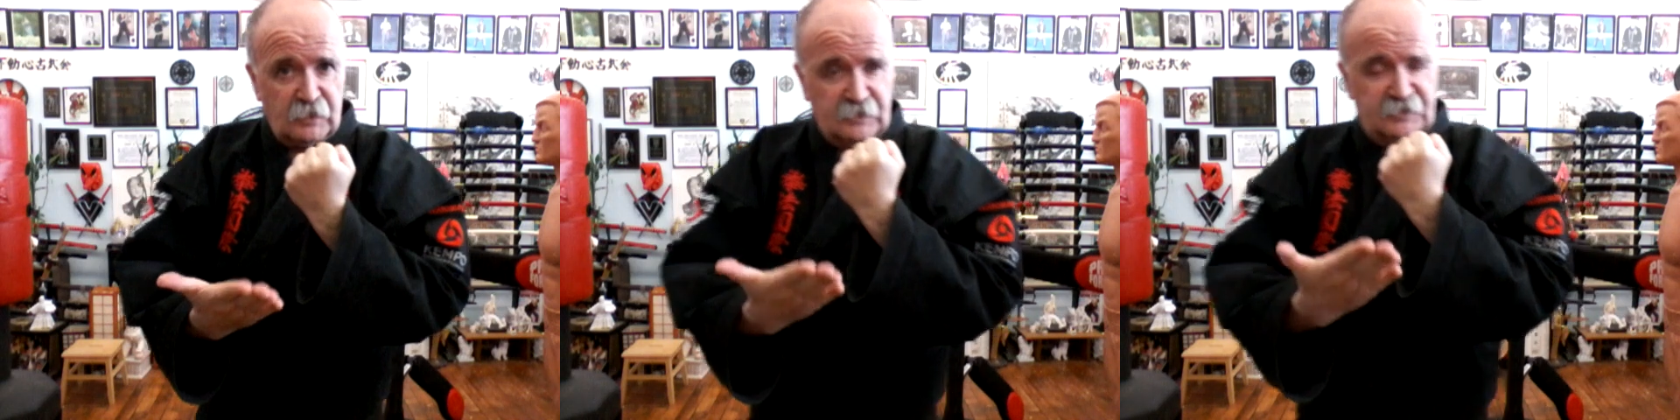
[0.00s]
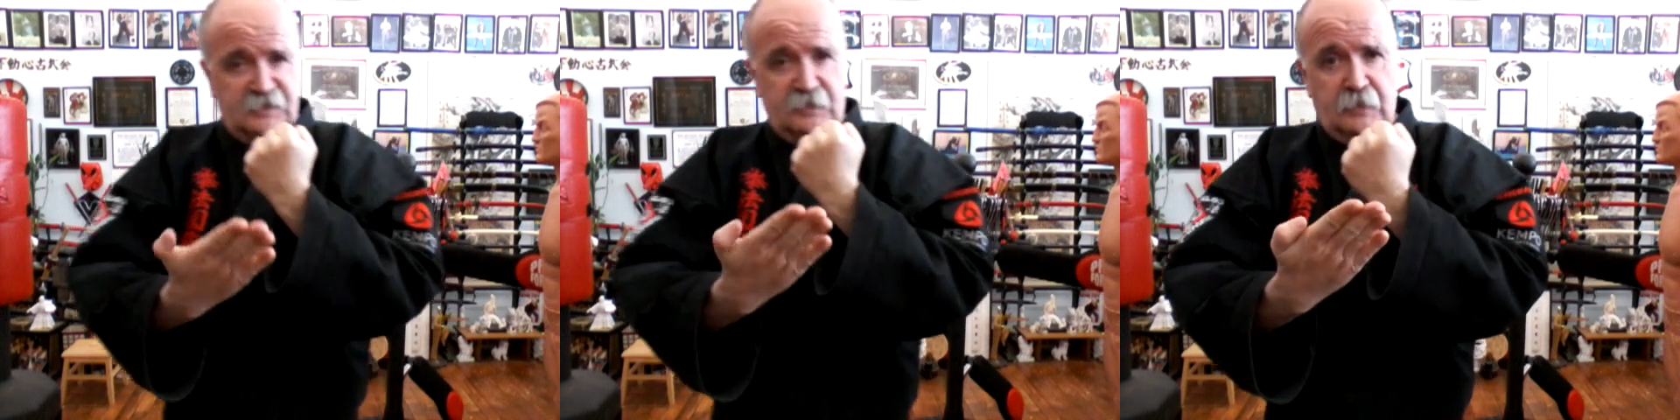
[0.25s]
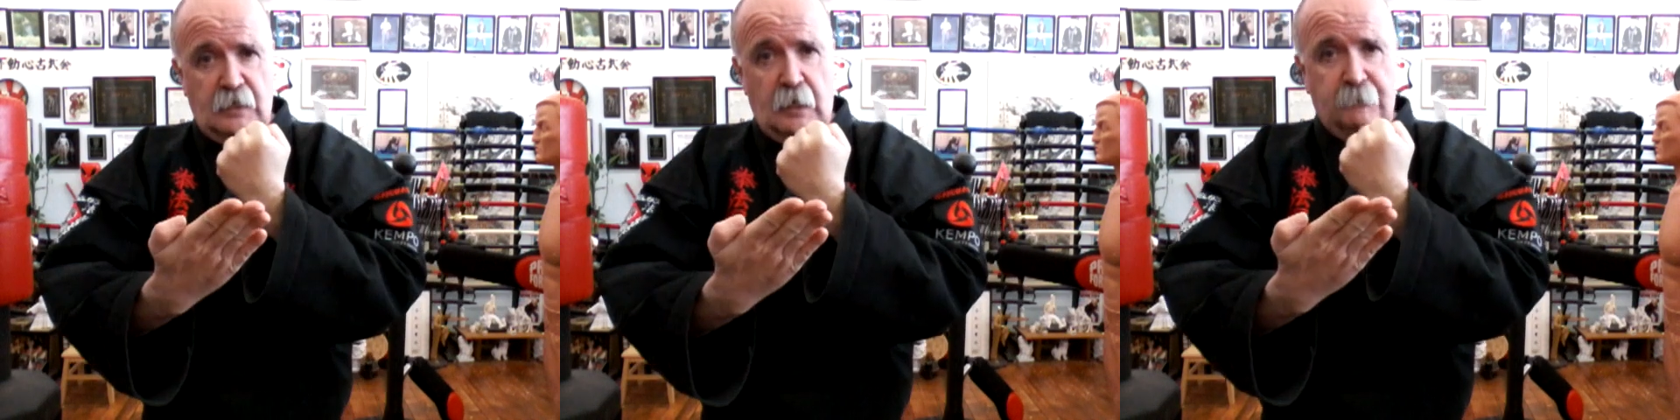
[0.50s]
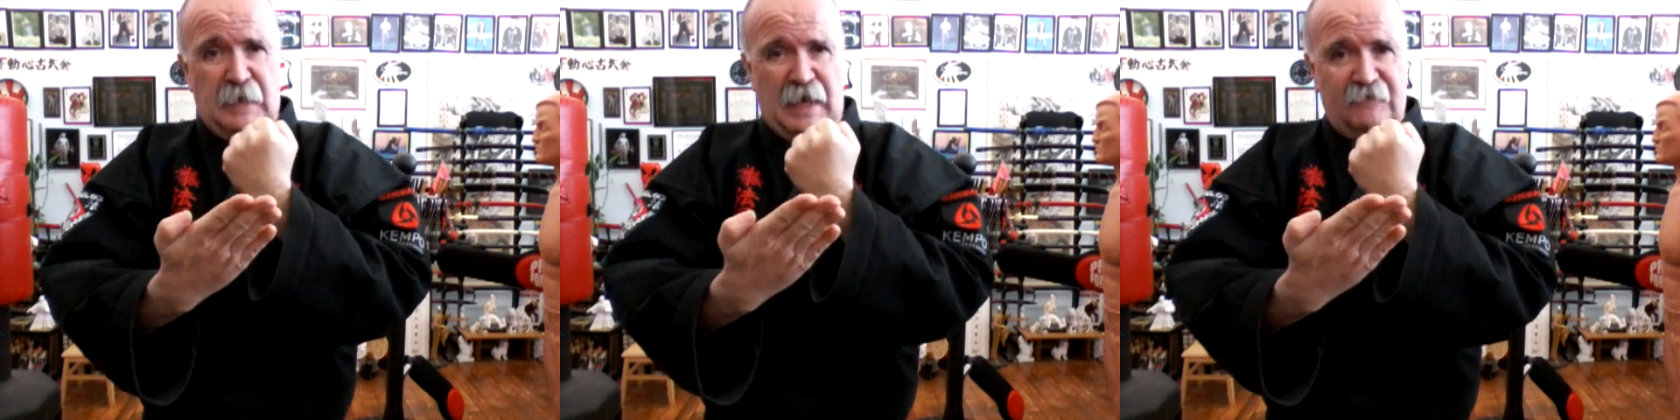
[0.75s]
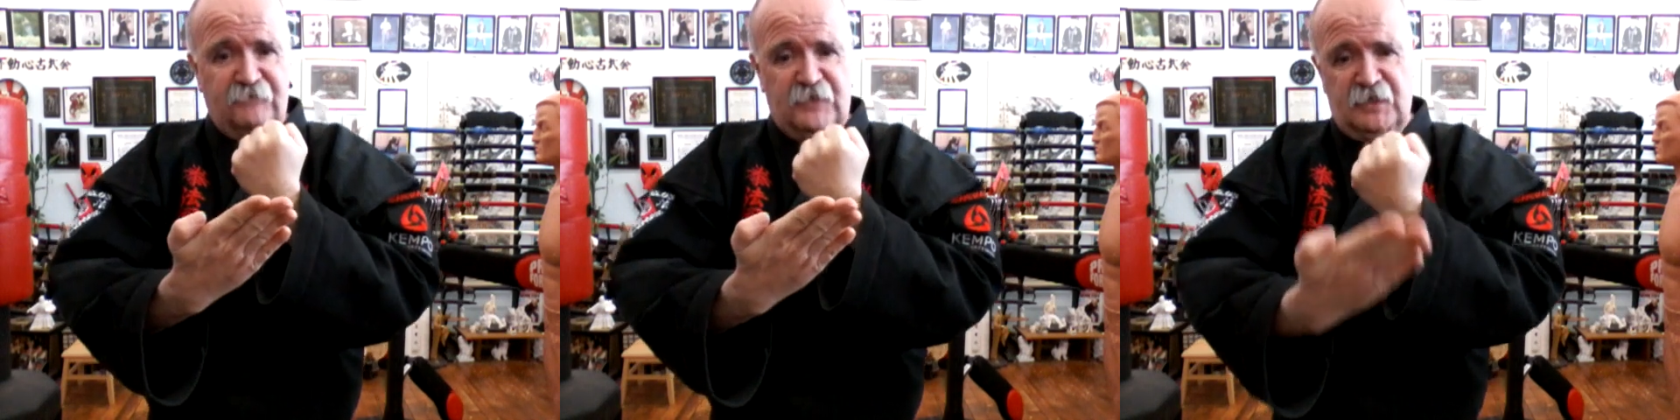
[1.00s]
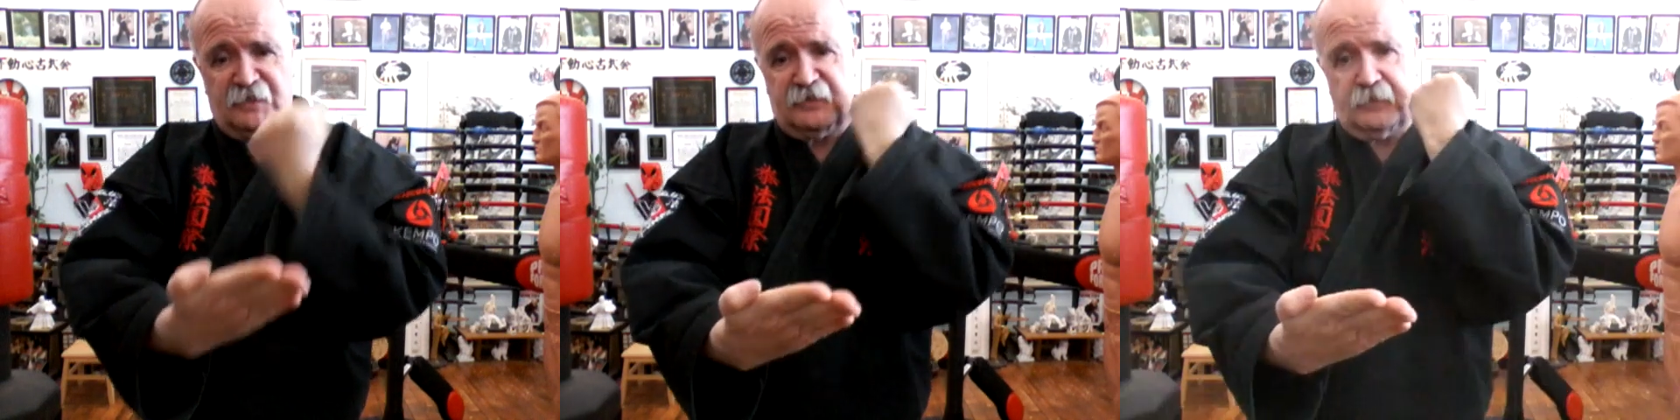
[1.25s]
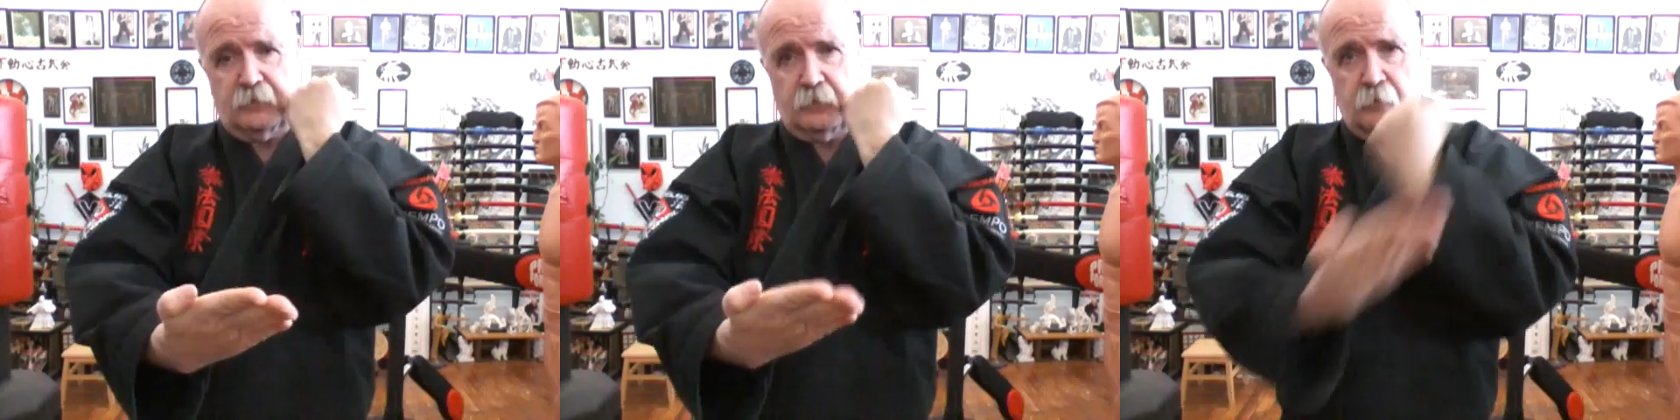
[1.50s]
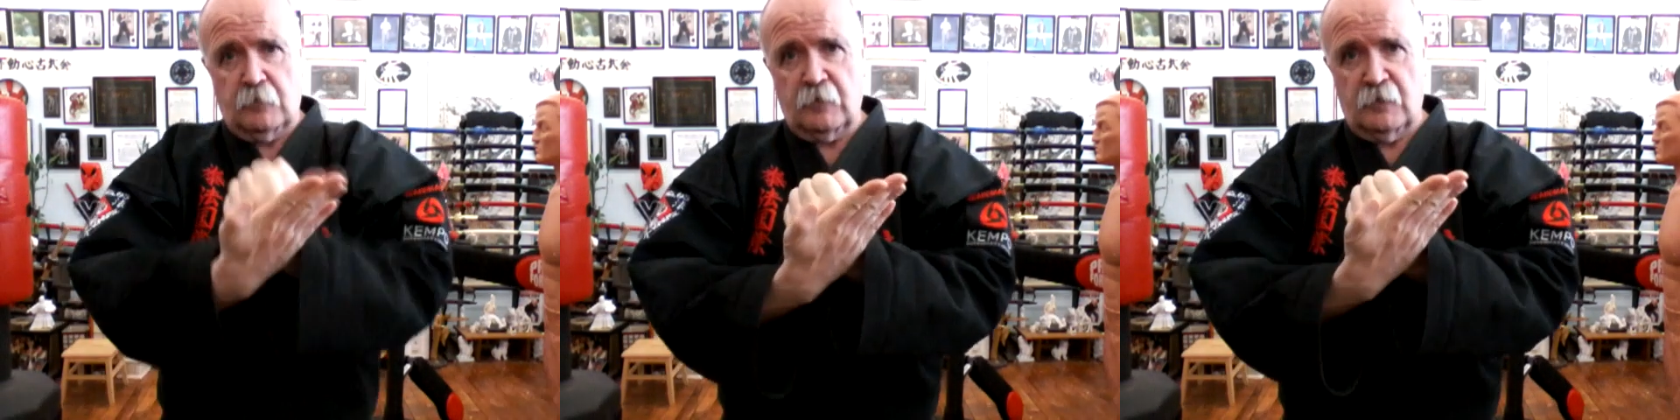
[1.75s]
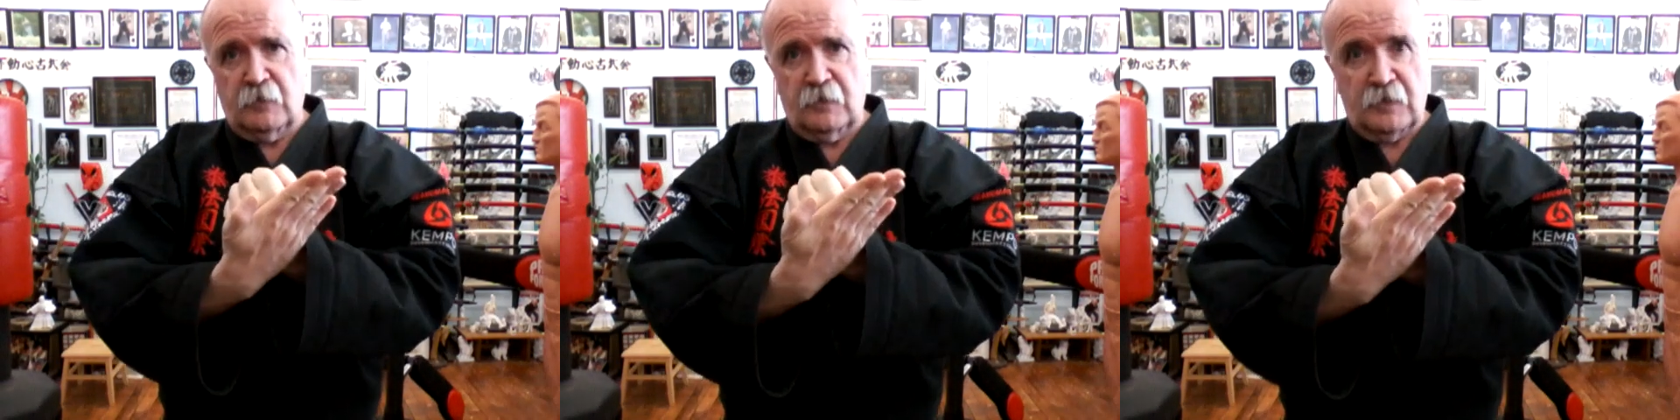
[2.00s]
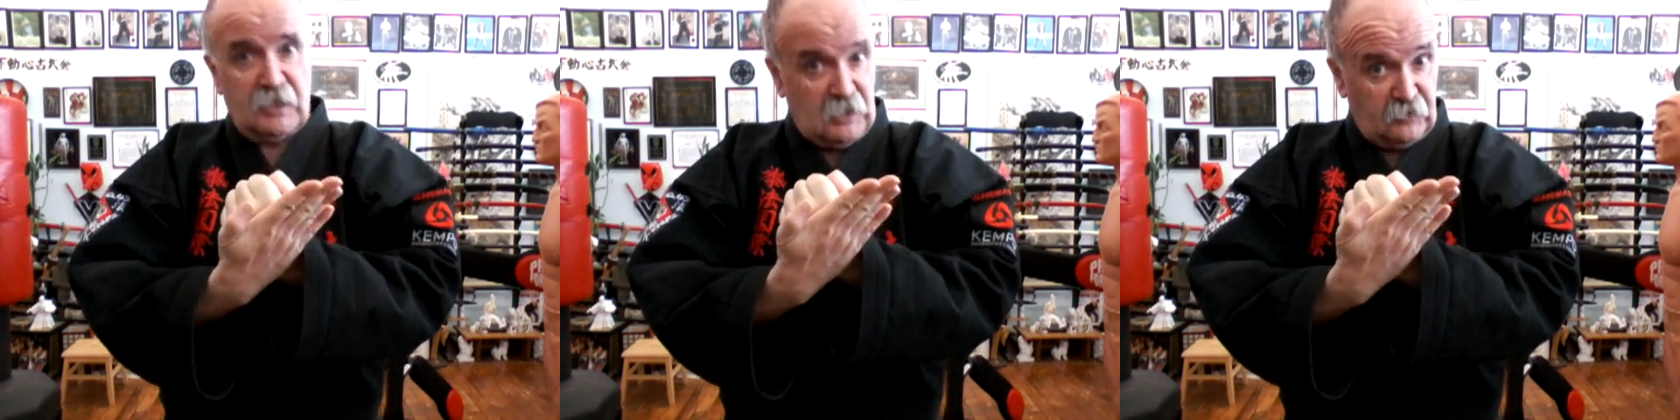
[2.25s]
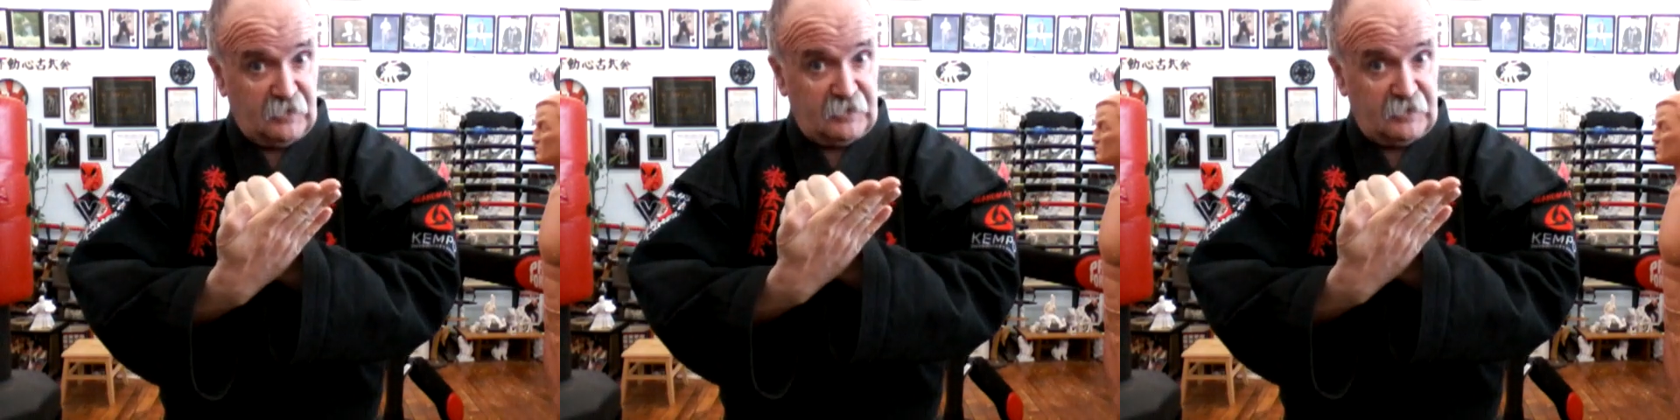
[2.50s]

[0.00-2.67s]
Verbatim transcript: Listen, a back fist, hear